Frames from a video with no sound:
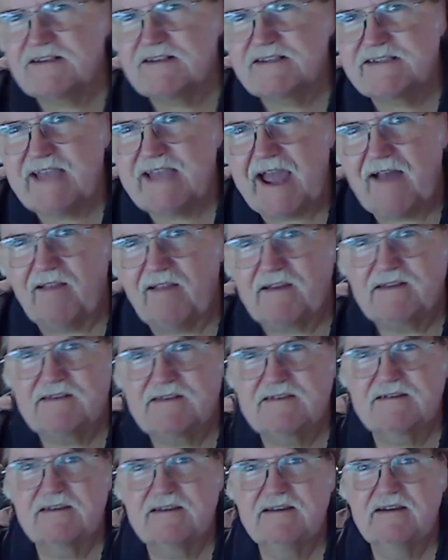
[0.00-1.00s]

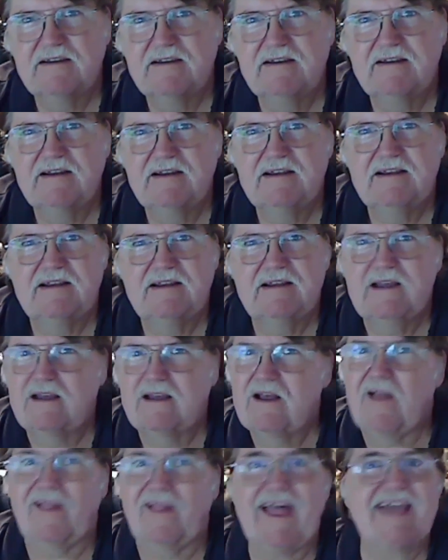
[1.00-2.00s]
salads,
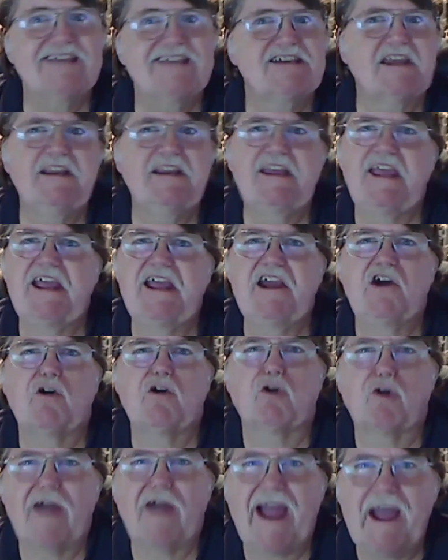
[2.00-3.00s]
Alaskan king
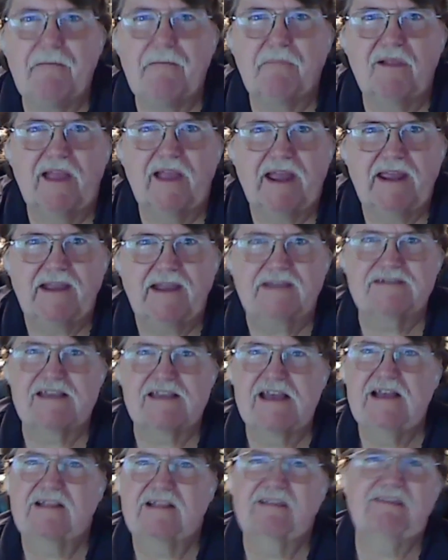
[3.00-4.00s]
crab legs,
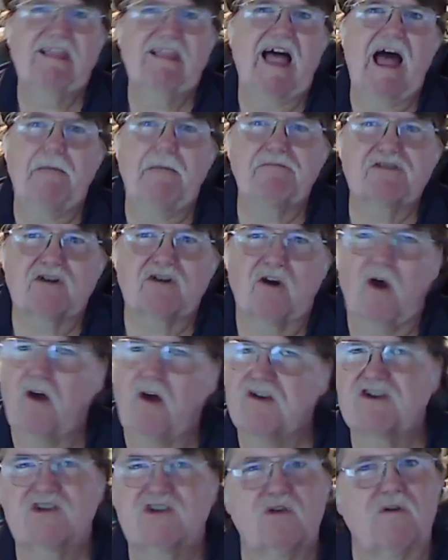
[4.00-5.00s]
lobster, all
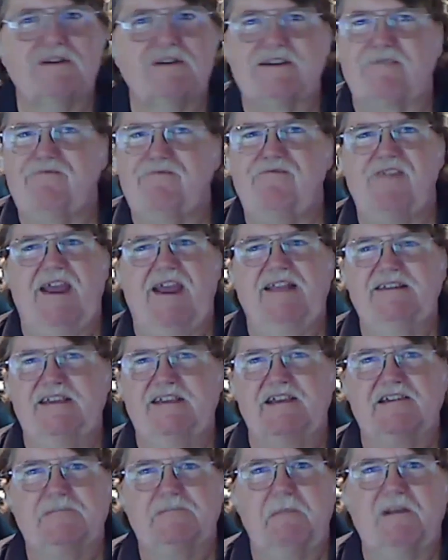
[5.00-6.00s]
sorts of fancy,
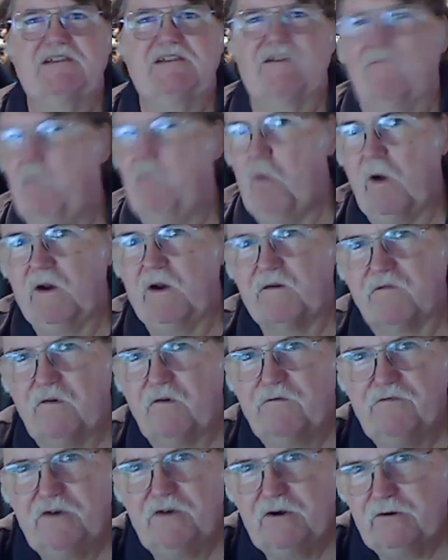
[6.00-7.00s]
expensive, wonderful
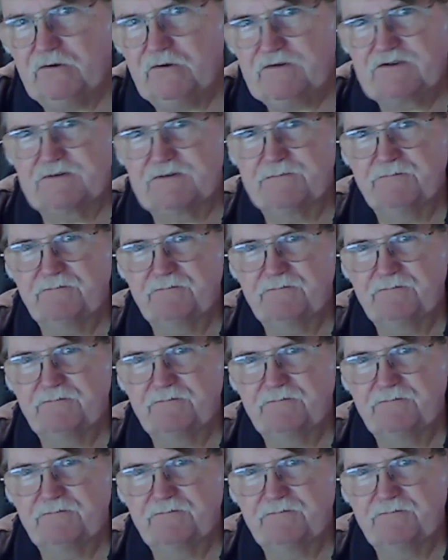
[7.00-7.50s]
foods.